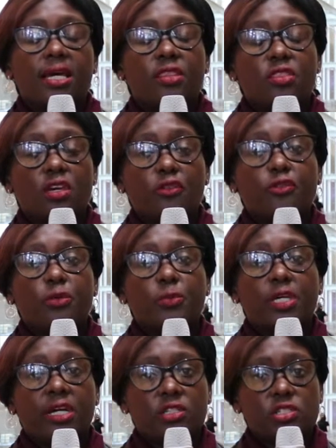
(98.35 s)
and therefore
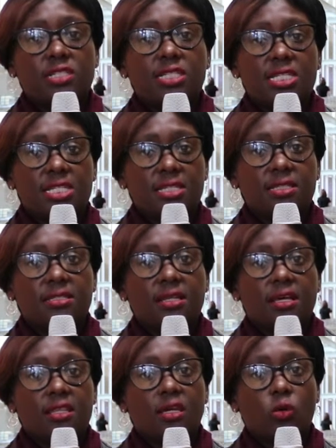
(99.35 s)
we actually need
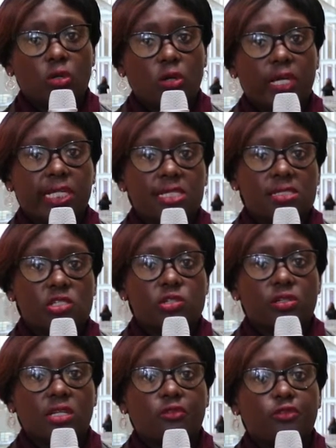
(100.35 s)
the whole
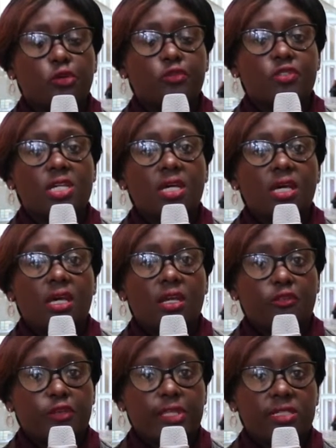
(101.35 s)
organization involved,
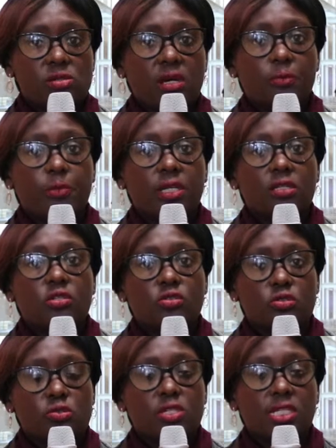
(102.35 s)
and for that to happen,
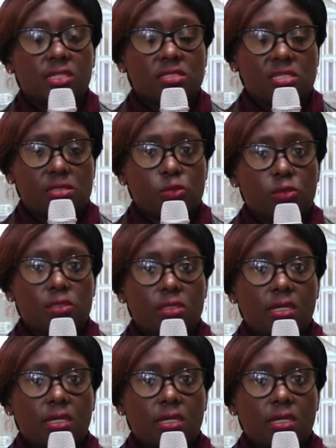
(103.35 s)
you do need the C-suite